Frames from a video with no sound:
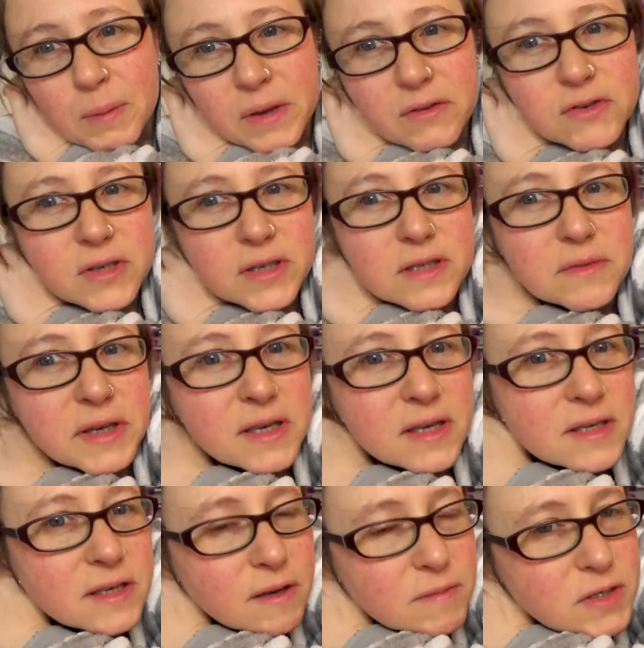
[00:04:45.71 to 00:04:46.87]
But I've tried to wake
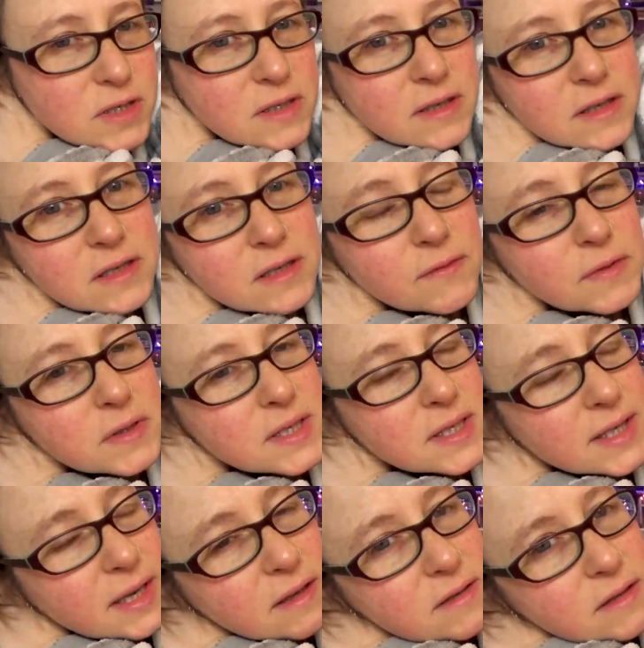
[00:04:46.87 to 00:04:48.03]
Izzy up. She says she feels
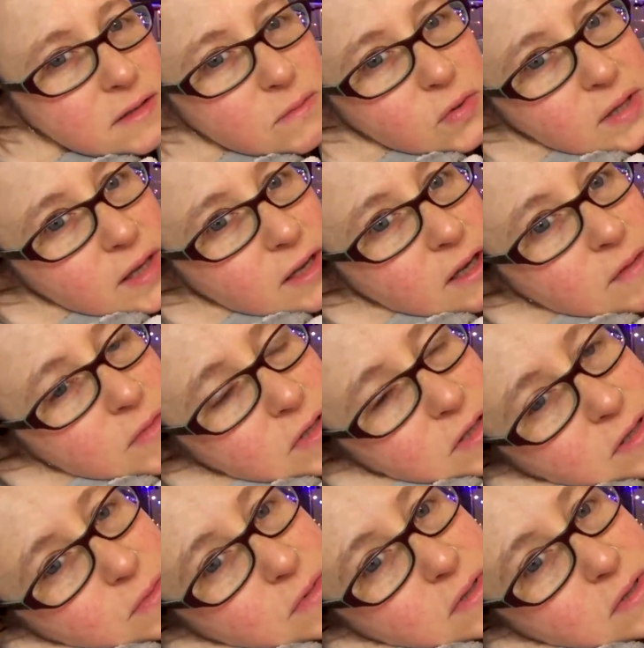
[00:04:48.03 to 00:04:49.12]
sick and doesn't want to get up. She just